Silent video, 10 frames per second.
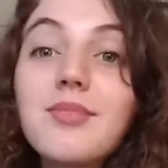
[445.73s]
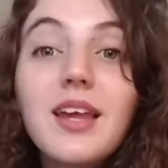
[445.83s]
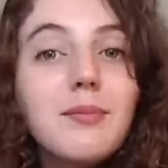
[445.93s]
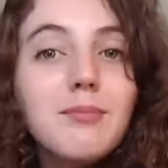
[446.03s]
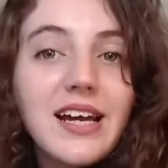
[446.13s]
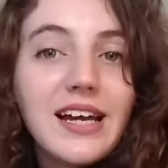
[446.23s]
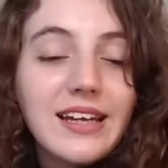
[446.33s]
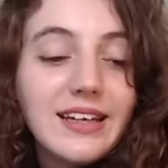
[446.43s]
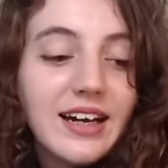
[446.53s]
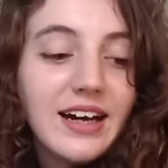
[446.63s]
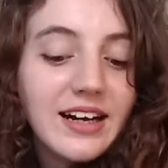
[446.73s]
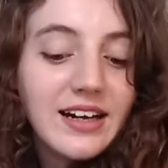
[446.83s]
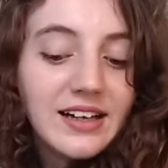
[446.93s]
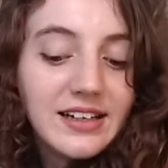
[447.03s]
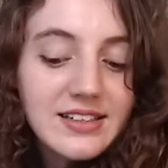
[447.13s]

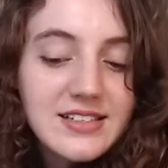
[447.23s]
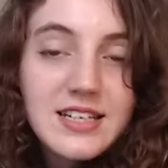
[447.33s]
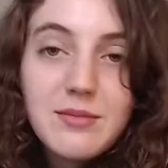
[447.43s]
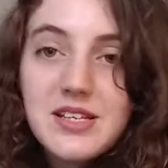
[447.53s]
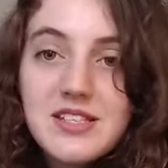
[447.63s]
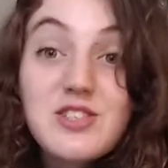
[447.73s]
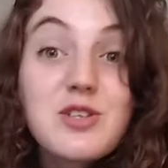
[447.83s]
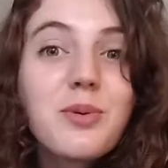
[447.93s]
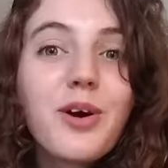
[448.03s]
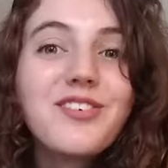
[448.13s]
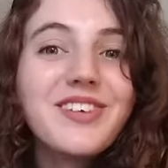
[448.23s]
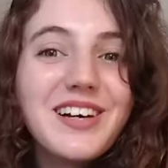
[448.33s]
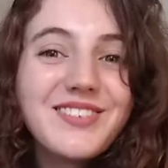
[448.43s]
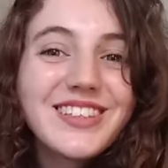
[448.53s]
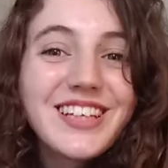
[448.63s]
My team is super
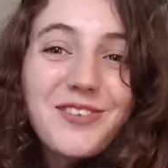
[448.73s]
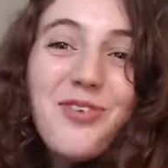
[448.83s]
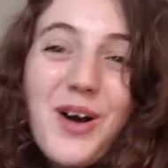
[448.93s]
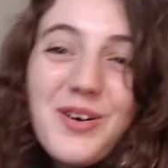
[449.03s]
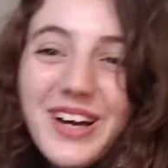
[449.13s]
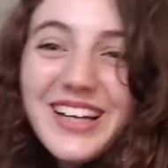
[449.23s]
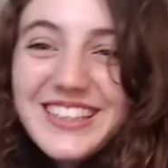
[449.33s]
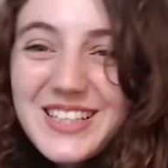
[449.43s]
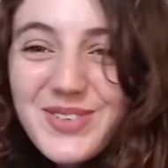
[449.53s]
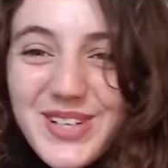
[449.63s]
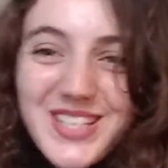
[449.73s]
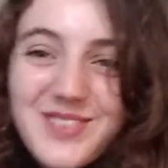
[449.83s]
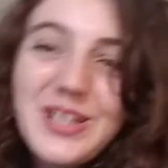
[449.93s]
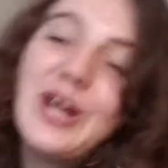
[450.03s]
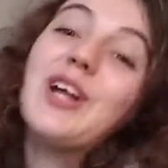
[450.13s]
overleveled at the moment just because I've
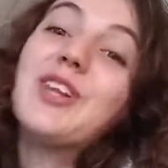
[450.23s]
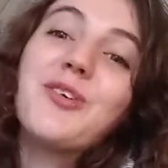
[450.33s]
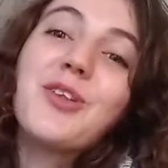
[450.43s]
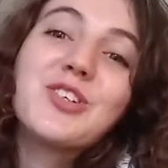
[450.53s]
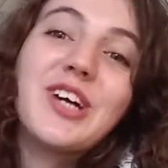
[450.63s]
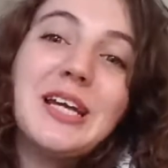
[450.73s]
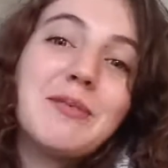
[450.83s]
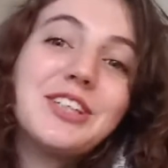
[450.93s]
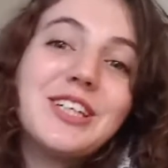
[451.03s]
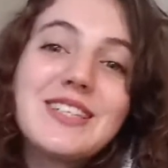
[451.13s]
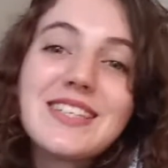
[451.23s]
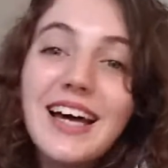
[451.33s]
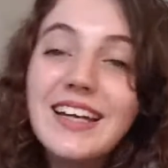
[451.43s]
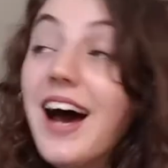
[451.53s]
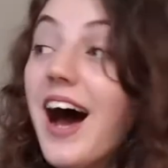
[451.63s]
been going through all the training missions,
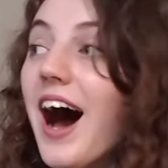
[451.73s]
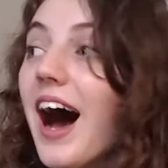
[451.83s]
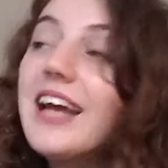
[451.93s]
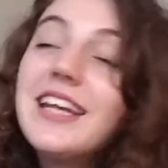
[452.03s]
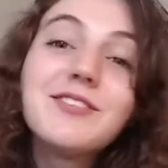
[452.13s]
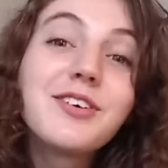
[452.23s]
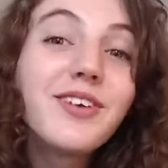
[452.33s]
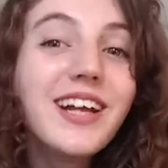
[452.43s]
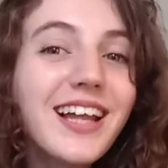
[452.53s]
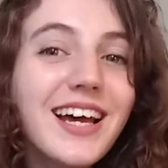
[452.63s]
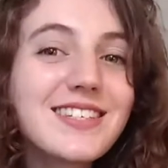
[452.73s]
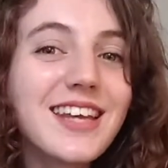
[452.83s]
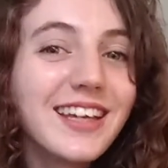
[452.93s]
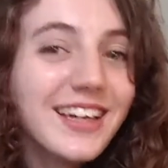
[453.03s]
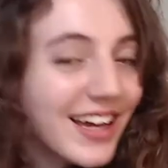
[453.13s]
and I never realised
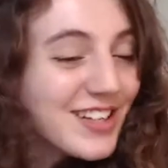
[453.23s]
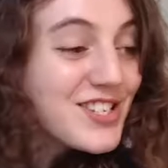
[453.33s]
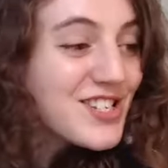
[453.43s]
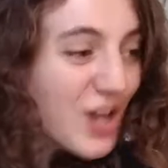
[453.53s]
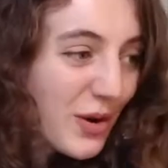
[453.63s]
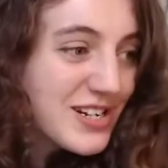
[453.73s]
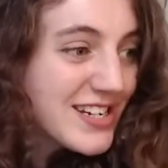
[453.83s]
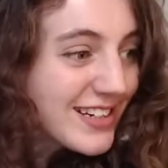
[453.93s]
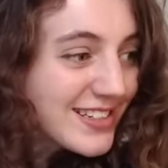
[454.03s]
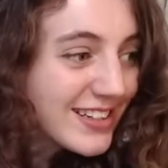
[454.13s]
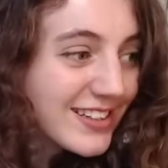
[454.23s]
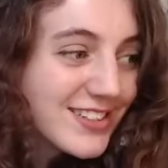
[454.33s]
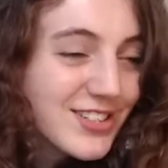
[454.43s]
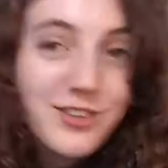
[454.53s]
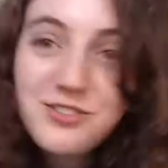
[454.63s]
I could get so addicted
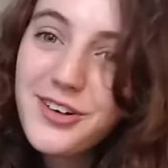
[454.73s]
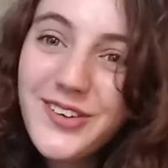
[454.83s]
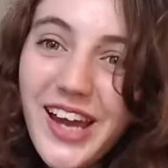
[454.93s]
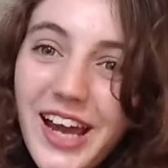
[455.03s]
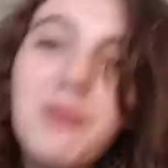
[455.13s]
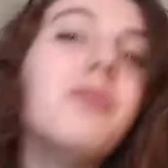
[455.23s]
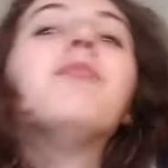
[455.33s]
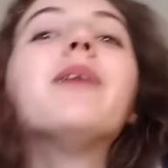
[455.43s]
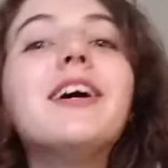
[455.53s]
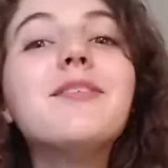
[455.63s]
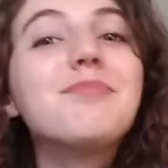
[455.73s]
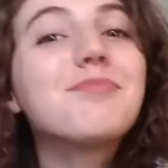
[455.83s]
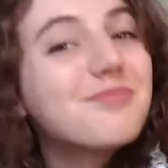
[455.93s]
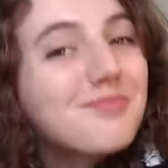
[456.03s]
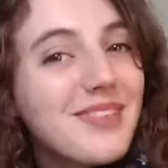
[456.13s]
to a phone game, but
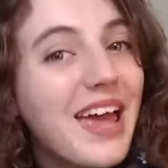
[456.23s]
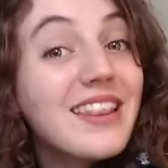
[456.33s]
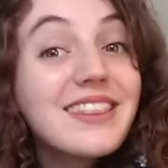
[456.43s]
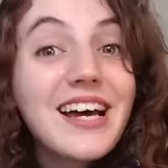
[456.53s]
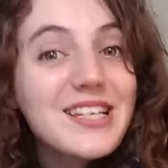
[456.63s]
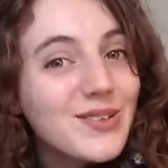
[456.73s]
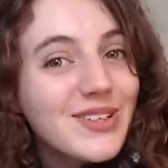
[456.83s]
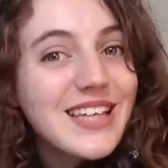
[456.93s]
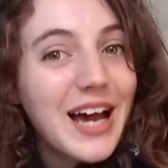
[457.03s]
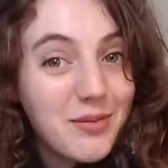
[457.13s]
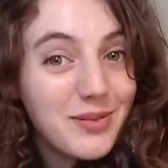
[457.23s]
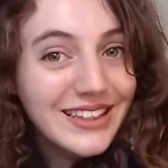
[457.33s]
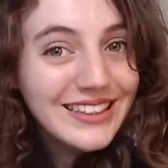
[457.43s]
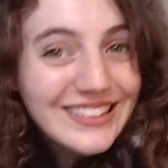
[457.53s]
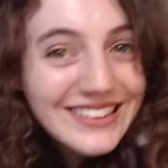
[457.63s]
that's what's
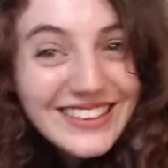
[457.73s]
happened.